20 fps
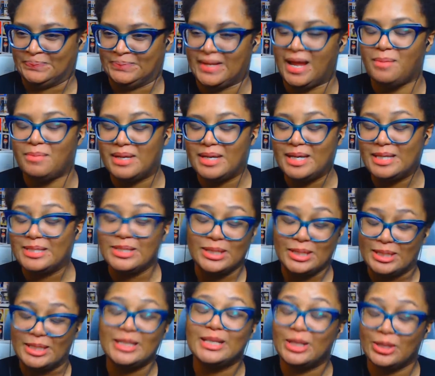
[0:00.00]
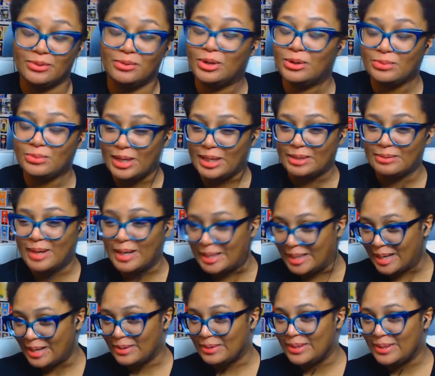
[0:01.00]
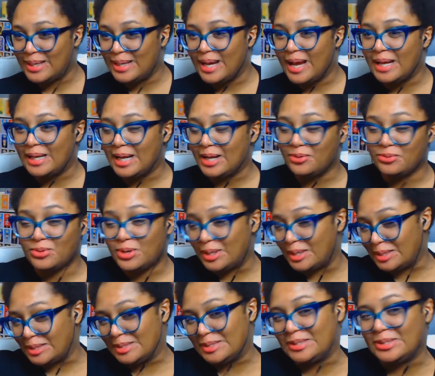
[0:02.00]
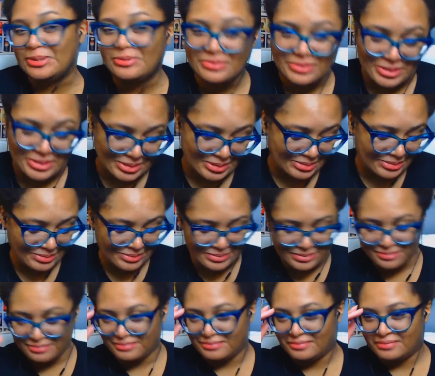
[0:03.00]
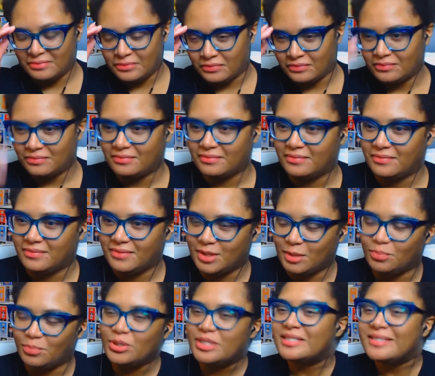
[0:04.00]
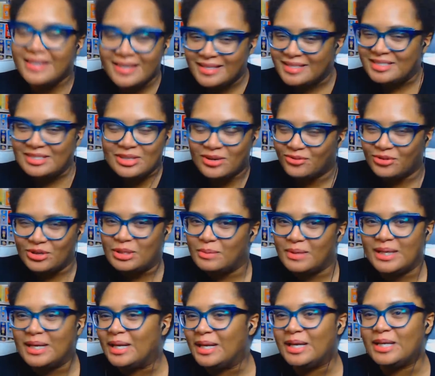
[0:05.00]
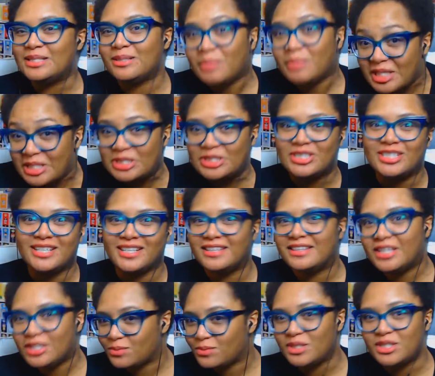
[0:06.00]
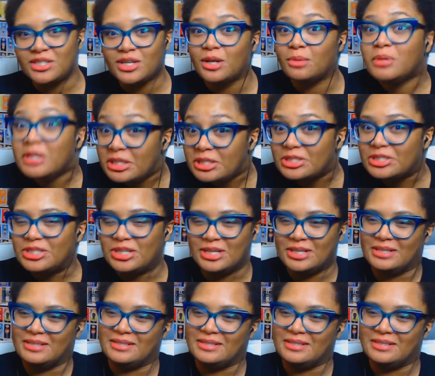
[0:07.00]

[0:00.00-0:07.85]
I mean, he looking real rugged right now. I like a rugged silver. The pristine silver in the beginning is a beach. This one's not a beach.